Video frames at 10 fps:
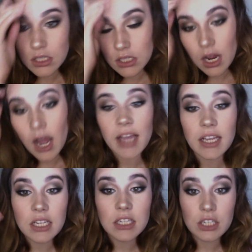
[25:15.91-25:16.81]
I
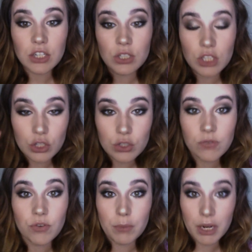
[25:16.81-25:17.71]
can literally use it
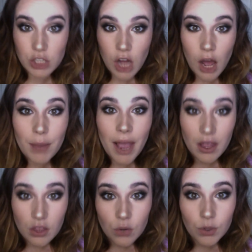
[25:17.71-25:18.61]
for my top and
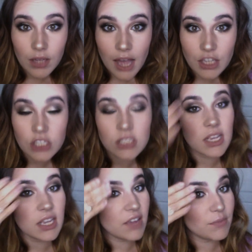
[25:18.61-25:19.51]
lower lashes.
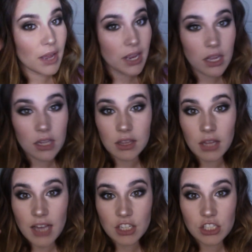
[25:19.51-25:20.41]
It gave my
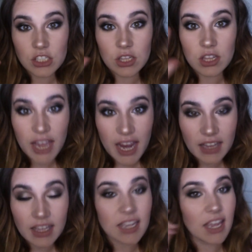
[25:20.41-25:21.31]
lashes length.
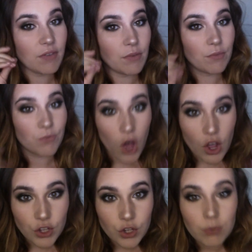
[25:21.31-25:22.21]
It gave them
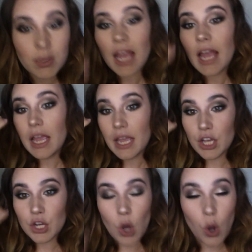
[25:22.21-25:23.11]
volume. It
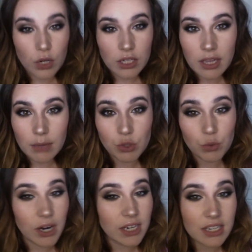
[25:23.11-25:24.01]
coated them to where
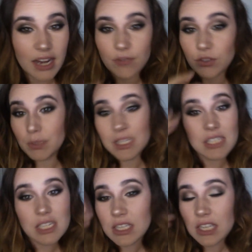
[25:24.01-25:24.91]
I didn't have to be
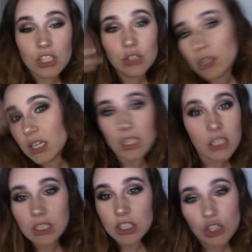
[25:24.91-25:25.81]
sitting there
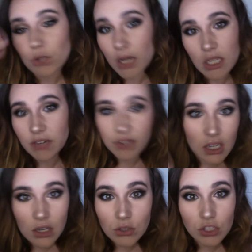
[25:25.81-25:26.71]
doing 20 different
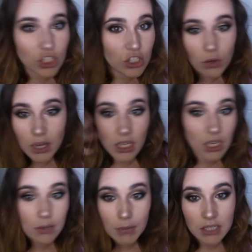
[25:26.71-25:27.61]
coats just so I can get
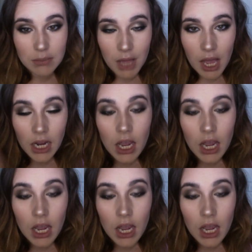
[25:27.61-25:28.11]
them nice and black.